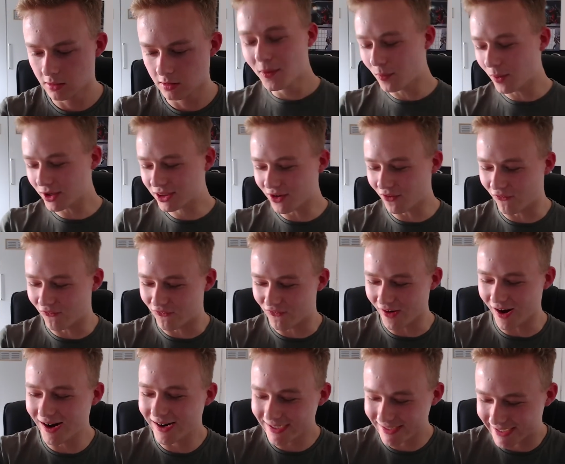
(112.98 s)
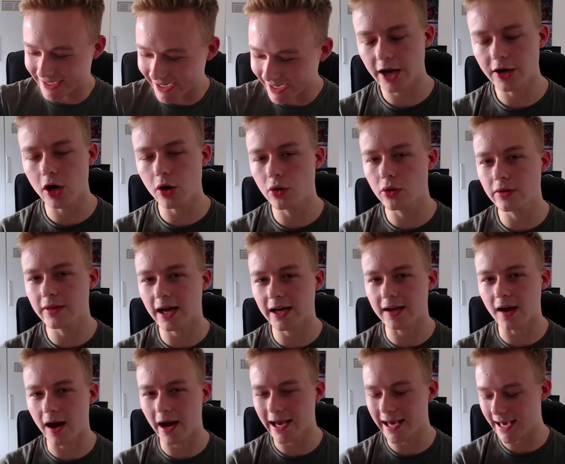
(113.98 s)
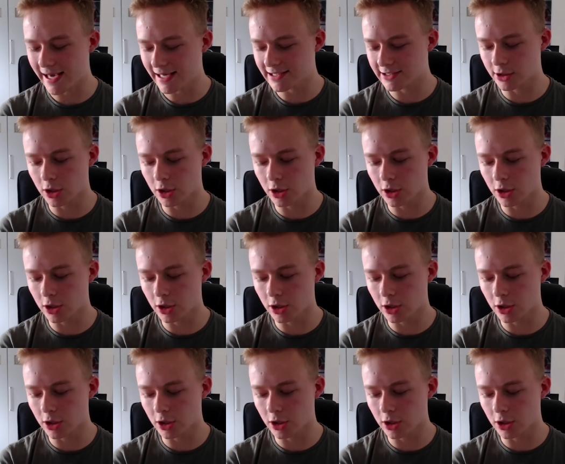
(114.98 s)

What the fuck? I know who that guy is.